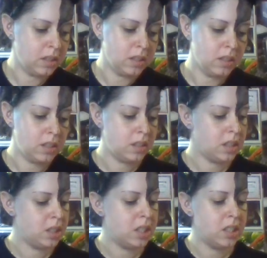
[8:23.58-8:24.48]
So
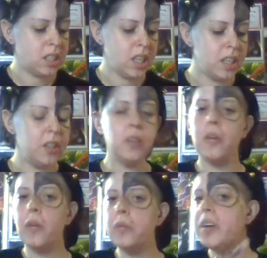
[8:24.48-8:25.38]
she's kind of
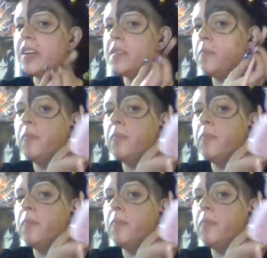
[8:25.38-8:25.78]
always